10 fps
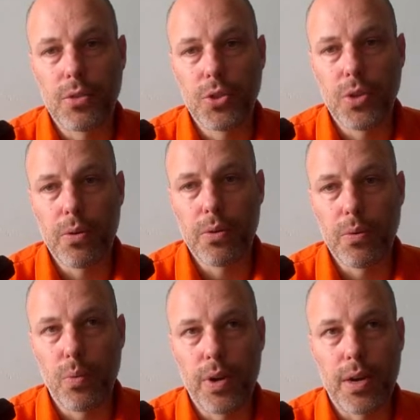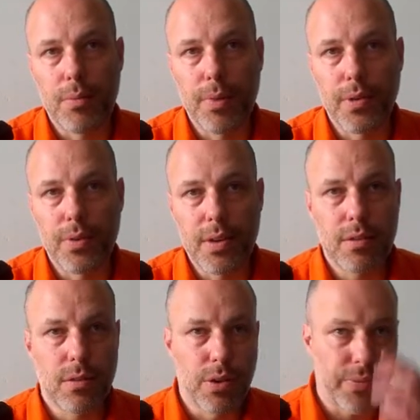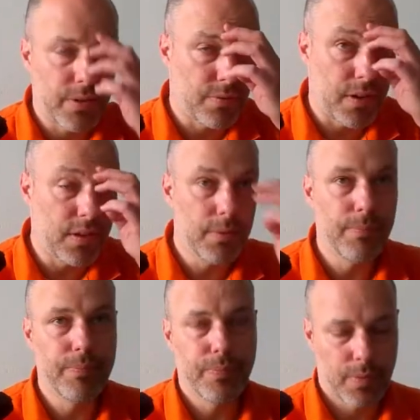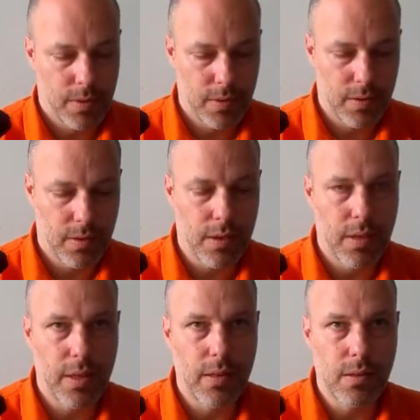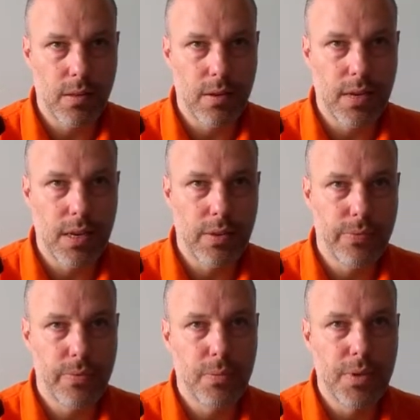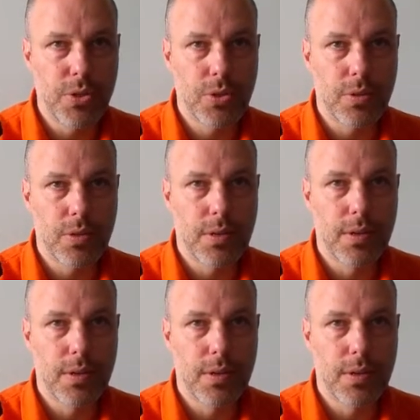show you where my Redis server is running. I'll clean it to be sure.